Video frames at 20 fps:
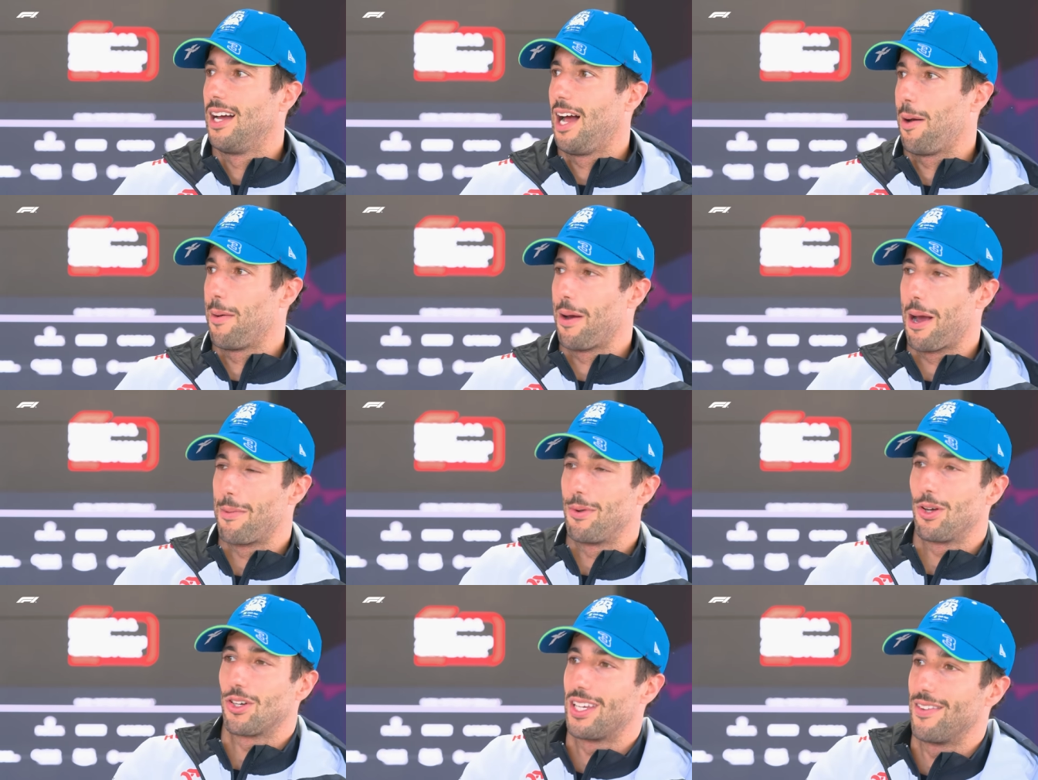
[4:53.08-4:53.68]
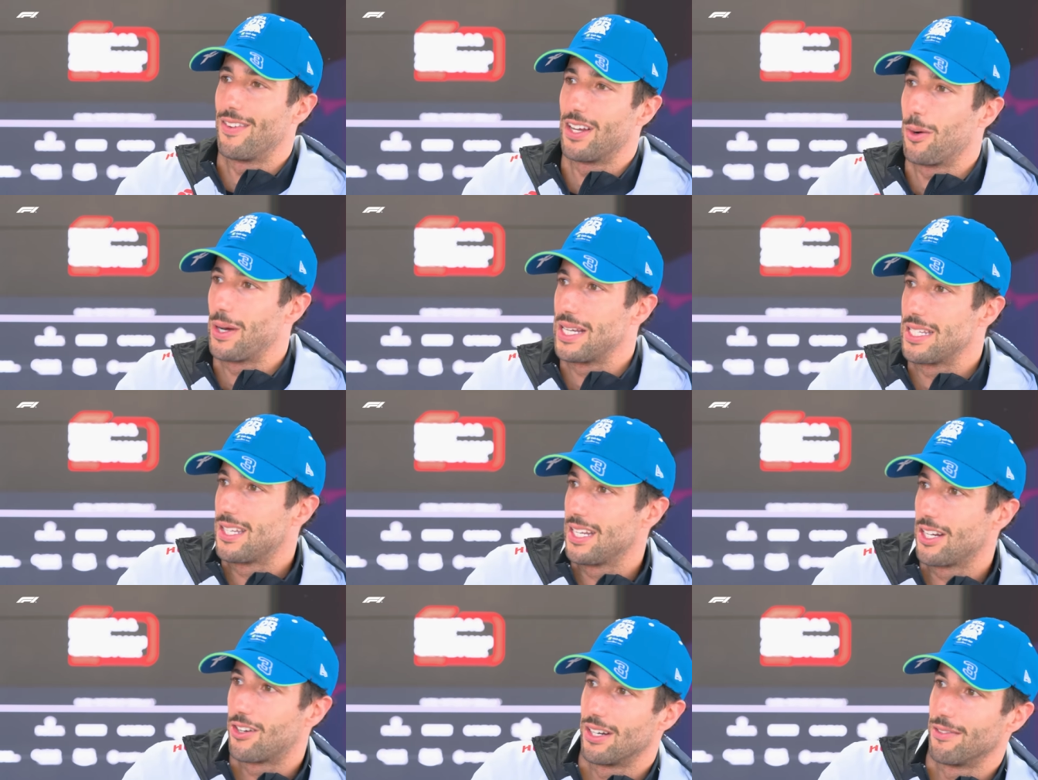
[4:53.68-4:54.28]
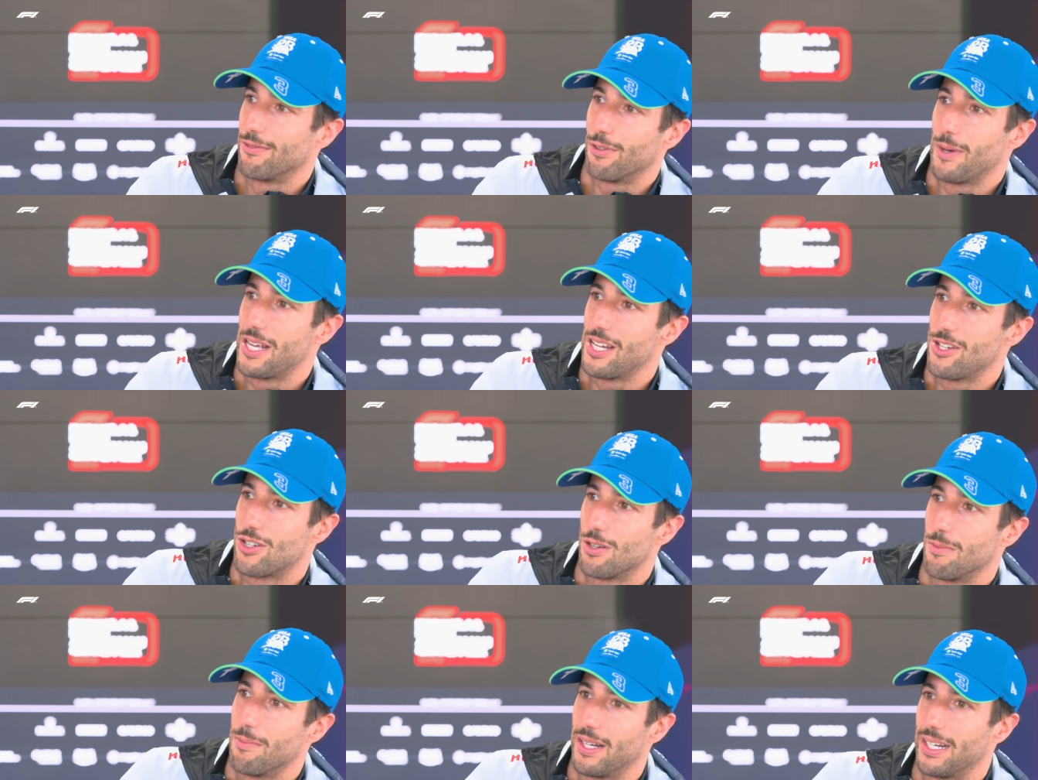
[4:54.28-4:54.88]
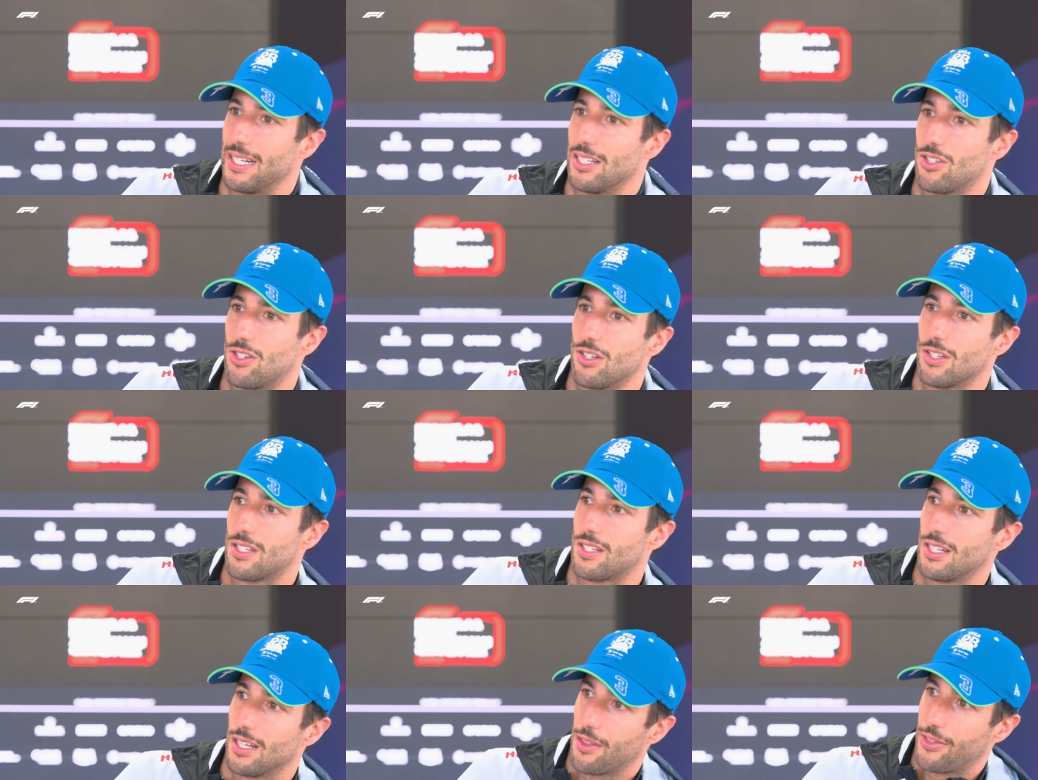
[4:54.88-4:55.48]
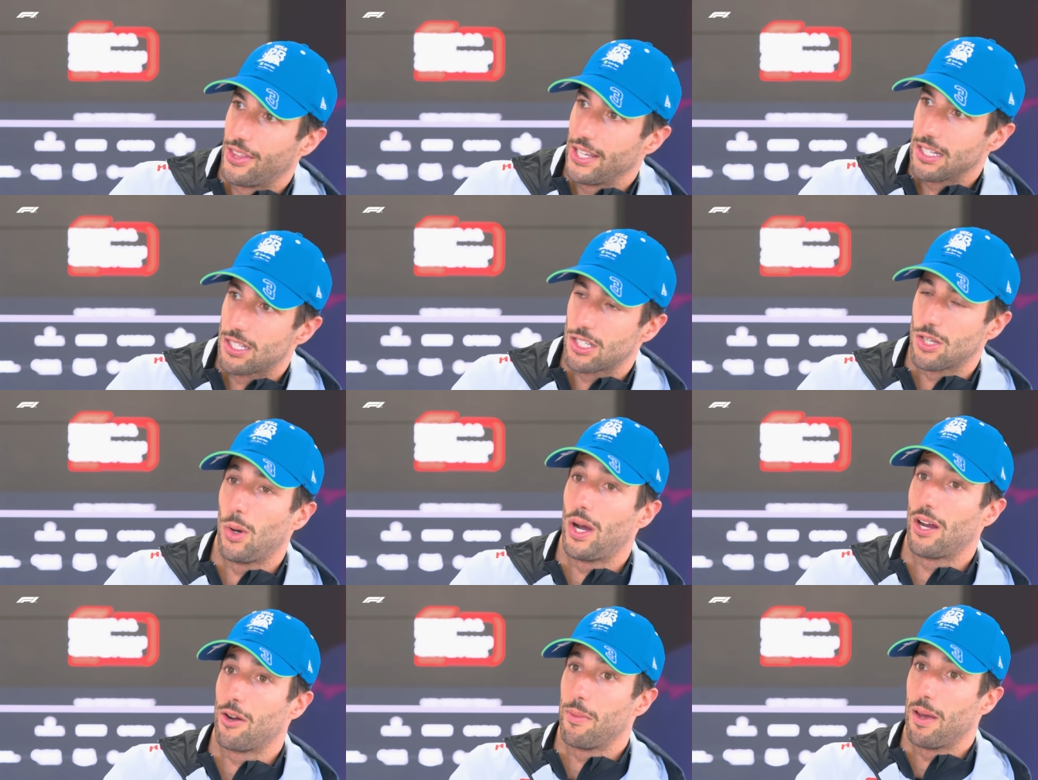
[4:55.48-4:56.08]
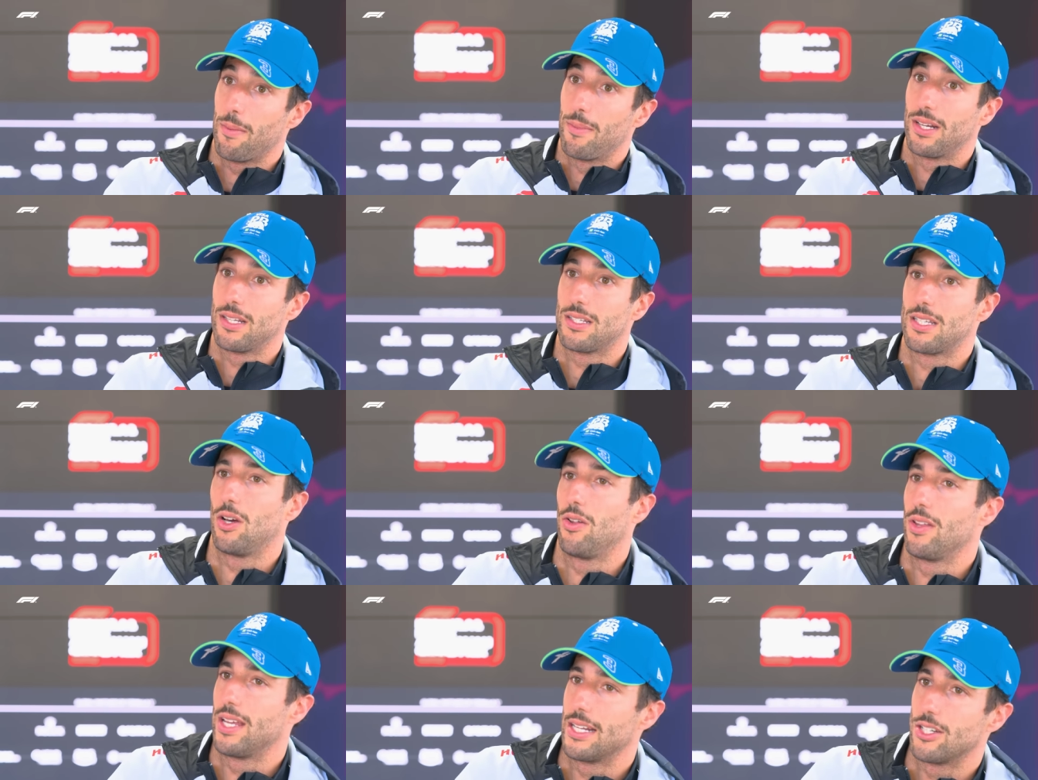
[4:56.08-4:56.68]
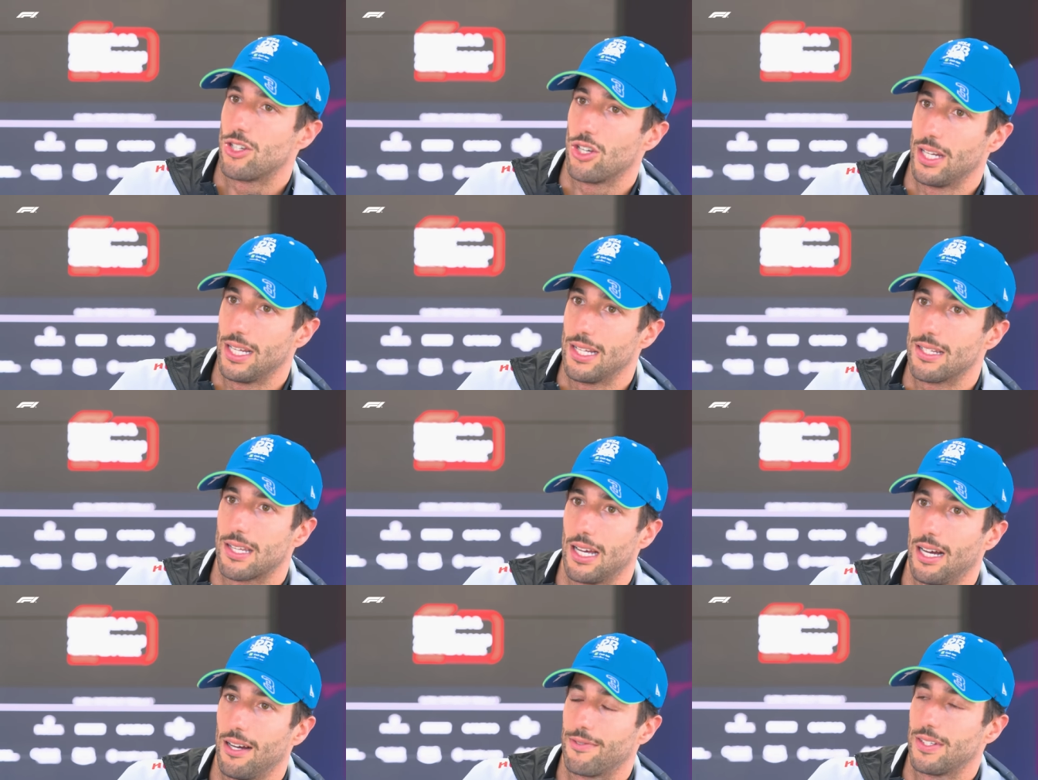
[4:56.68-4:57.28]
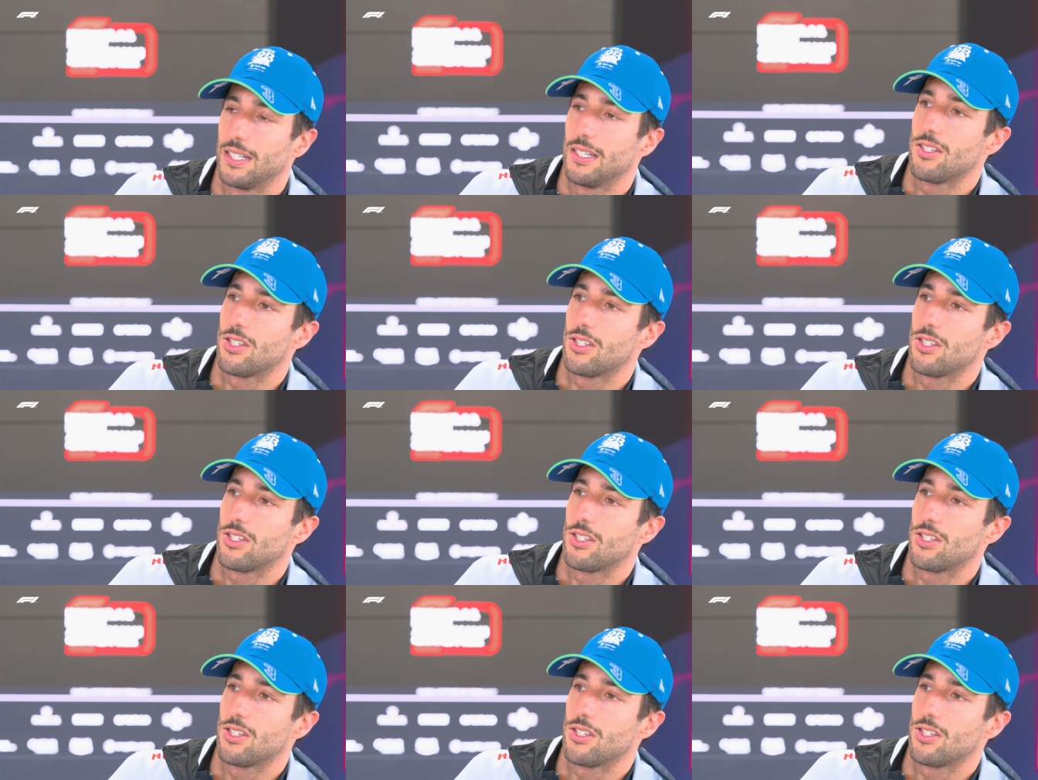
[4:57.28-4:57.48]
uh, I'm not giving away secret information, but it's just uh, things so I remember to tell the engineers after.